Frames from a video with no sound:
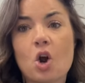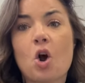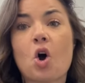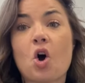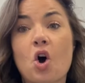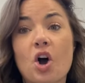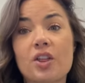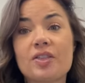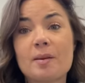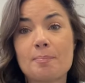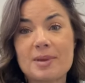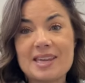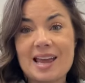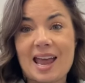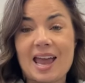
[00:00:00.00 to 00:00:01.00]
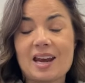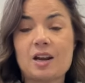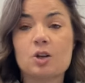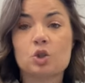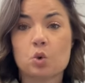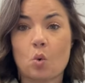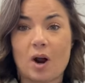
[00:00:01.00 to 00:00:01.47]
on the
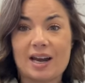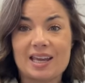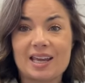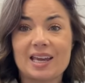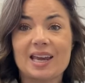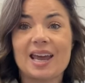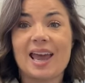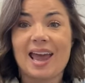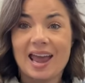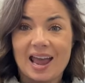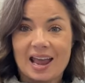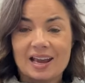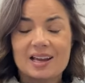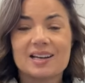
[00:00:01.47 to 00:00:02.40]
BN-20A.